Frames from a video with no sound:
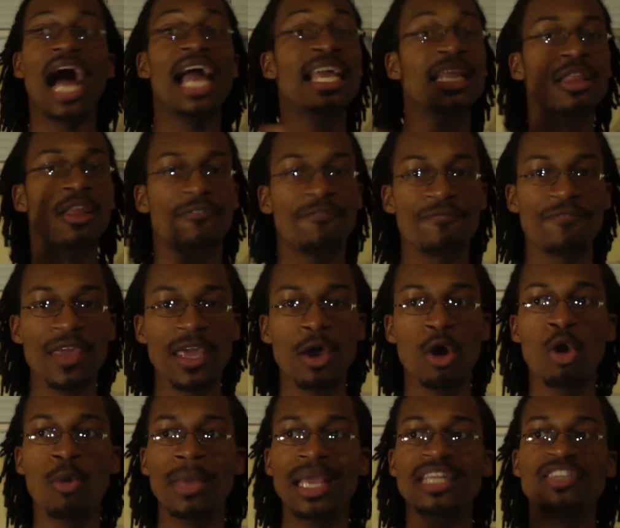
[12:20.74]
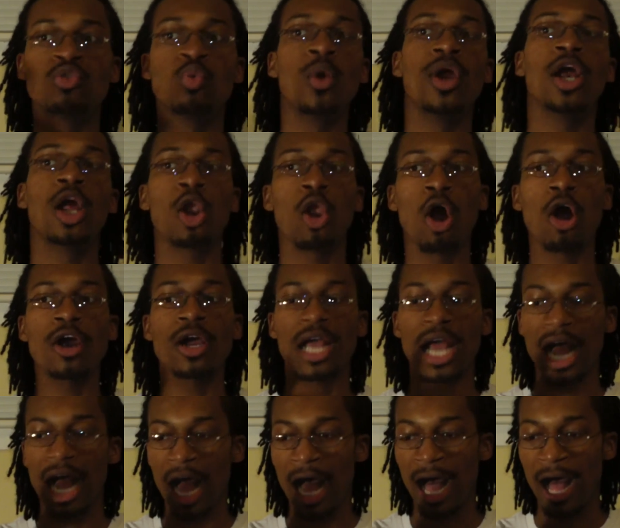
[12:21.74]
In the film, it's when
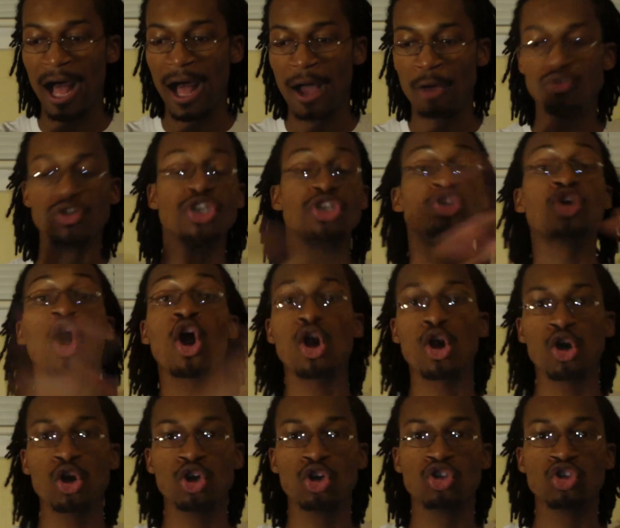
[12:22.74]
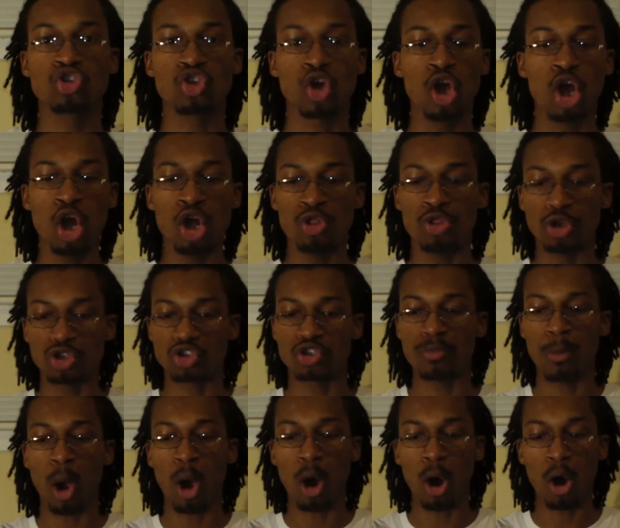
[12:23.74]
Clark returns the
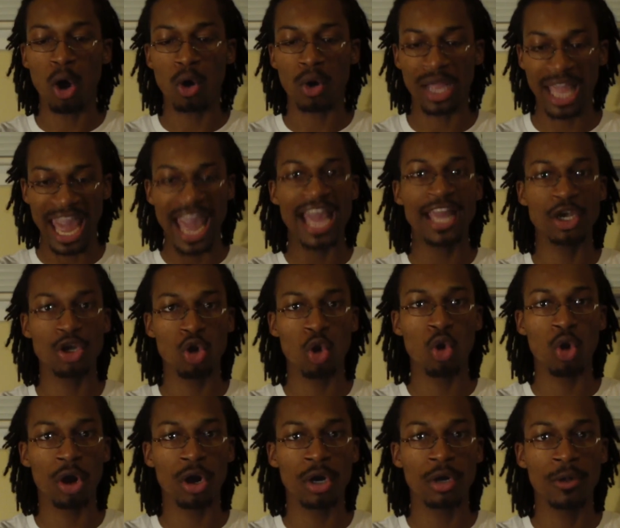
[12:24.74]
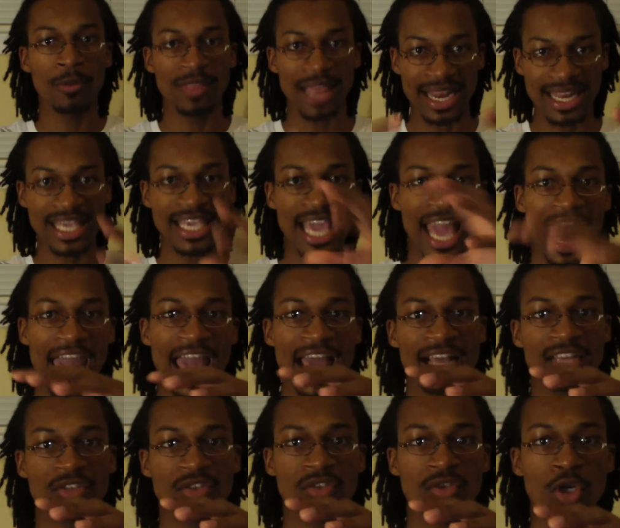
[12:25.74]
small Kandor that he
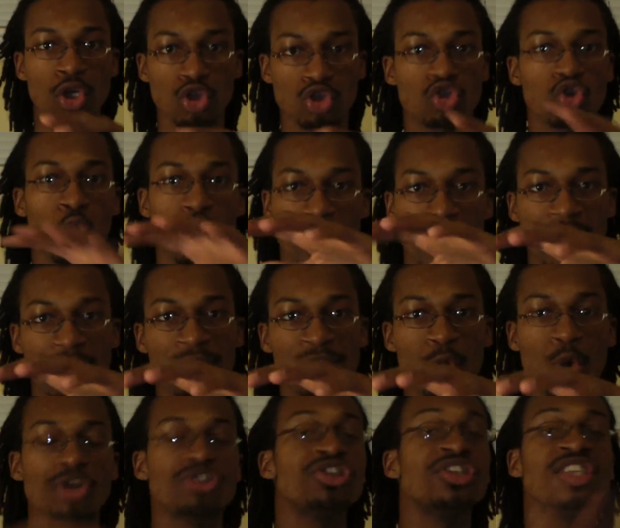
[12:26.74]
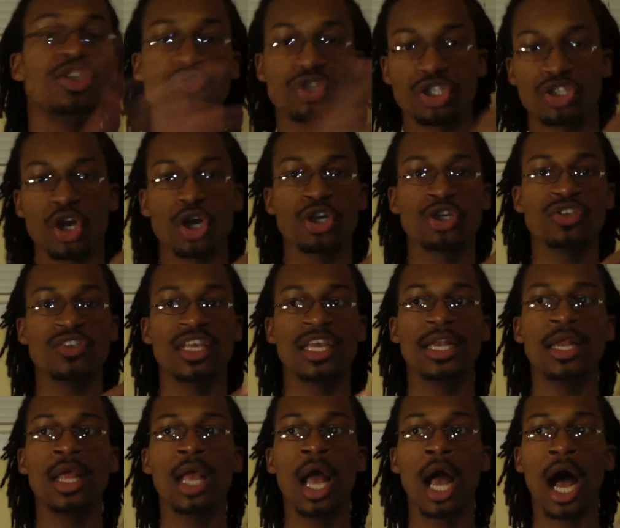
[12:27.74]
has stored in the fortress. He returns
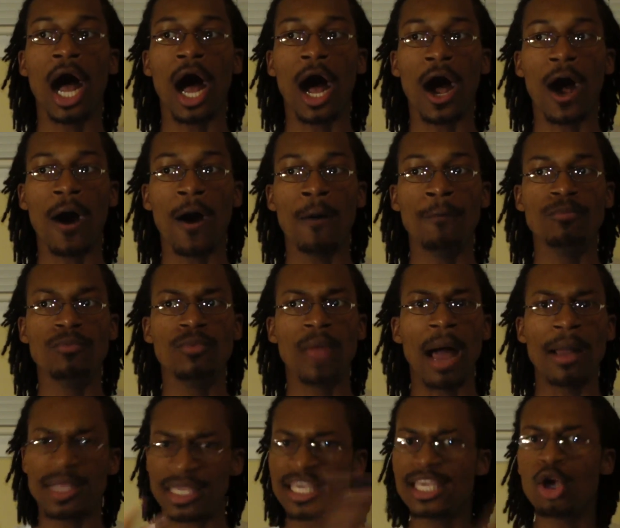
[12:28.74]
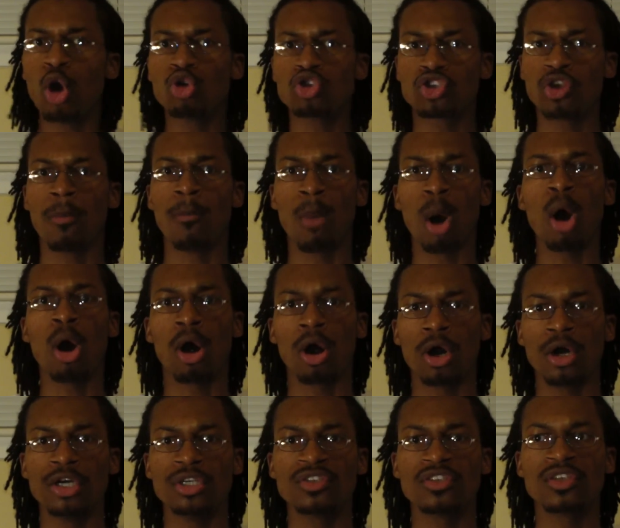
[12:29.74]
it, he goes to
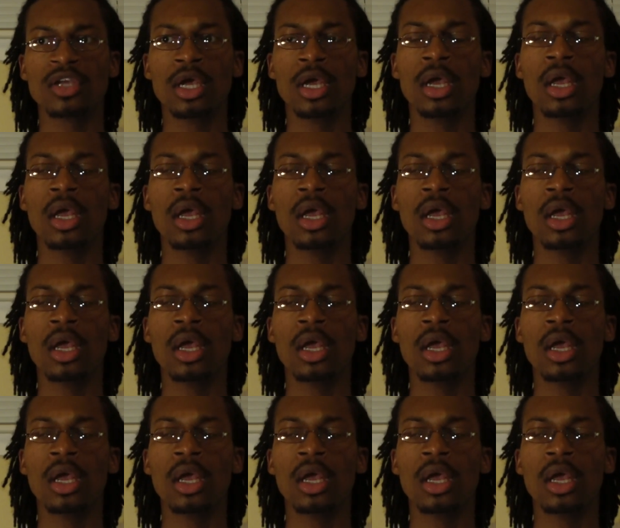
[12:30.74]
Mars.